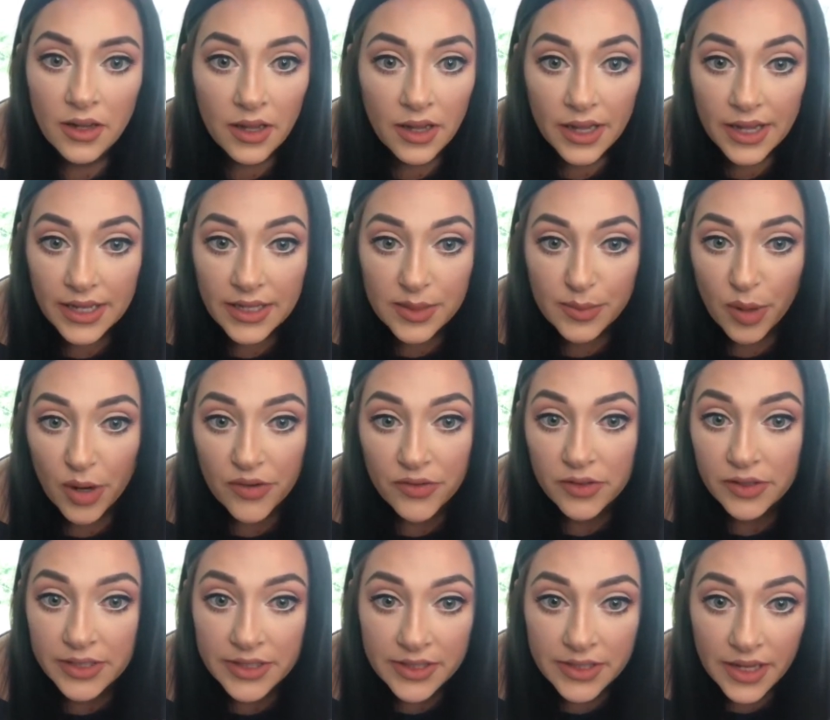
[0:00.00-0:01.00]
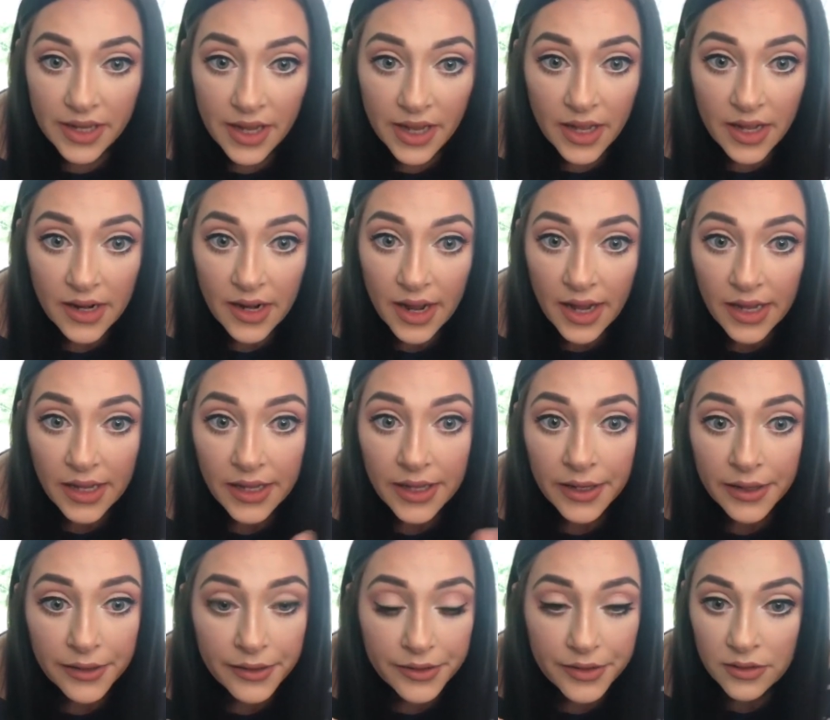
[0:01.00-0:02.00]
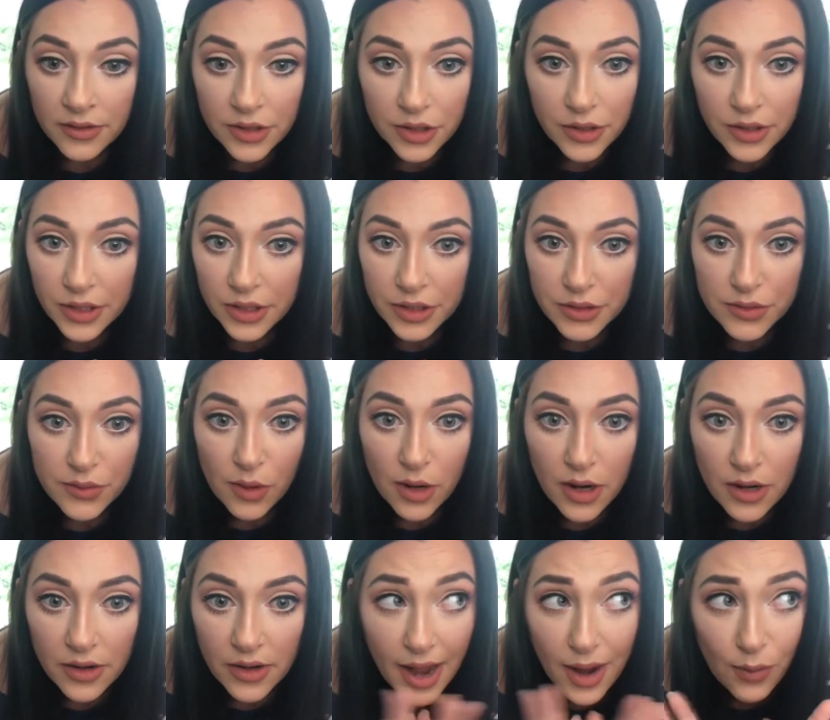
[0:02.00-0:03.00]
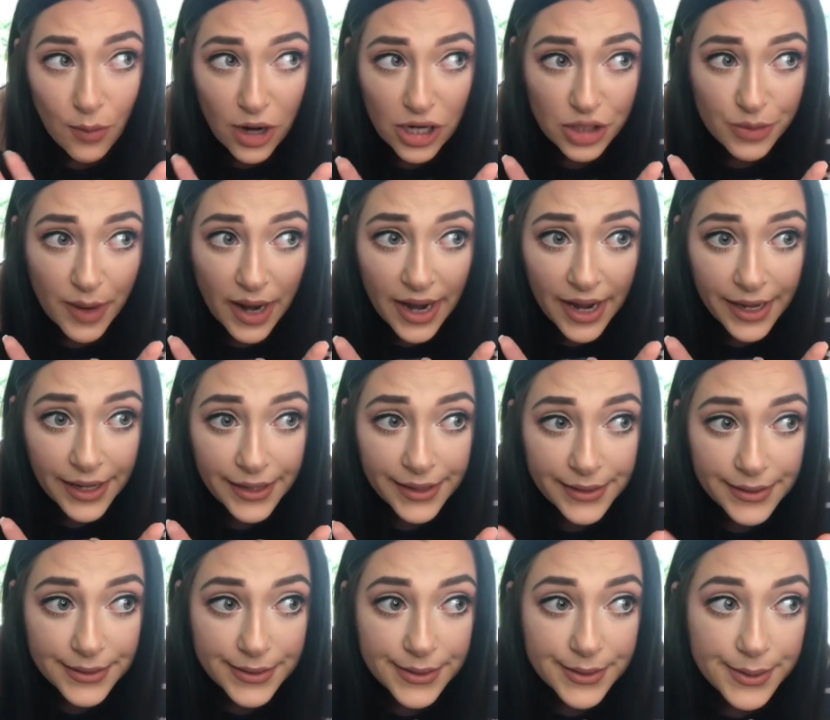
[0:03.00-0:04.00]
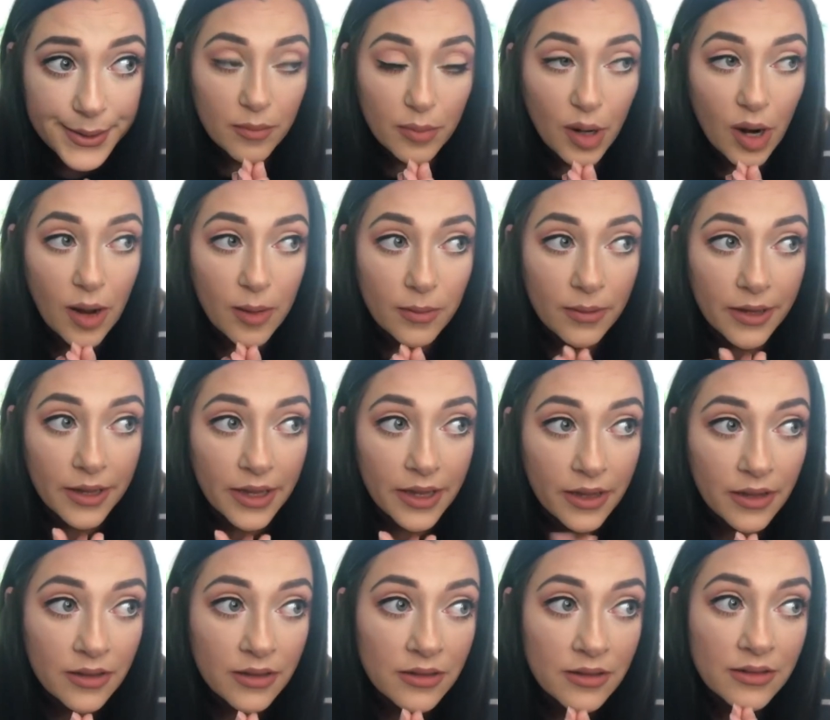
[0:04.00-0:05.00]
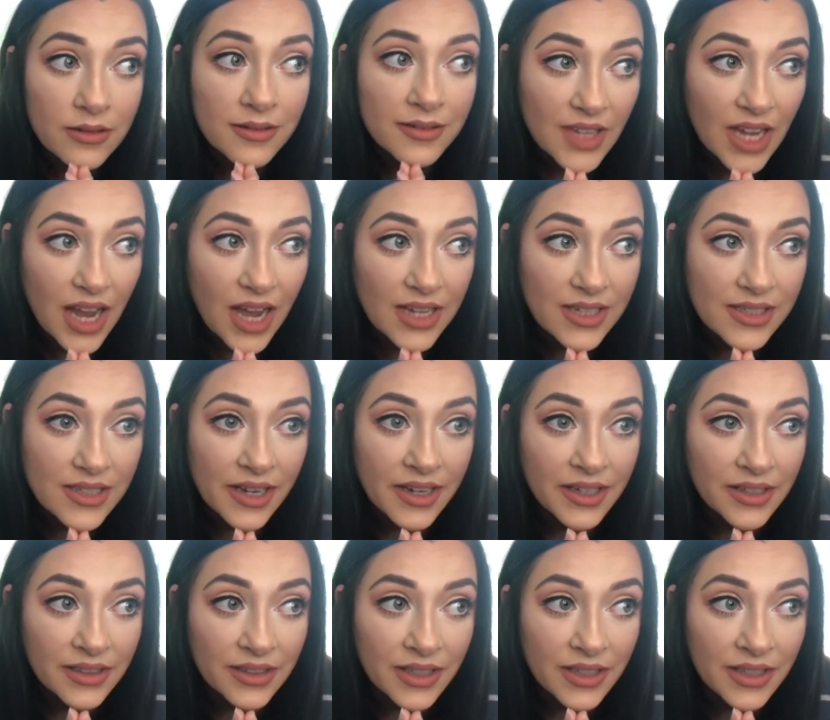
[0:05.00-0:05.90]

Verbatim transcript: it's perfectly set and you can use water. I wash my hands probably, I'd say at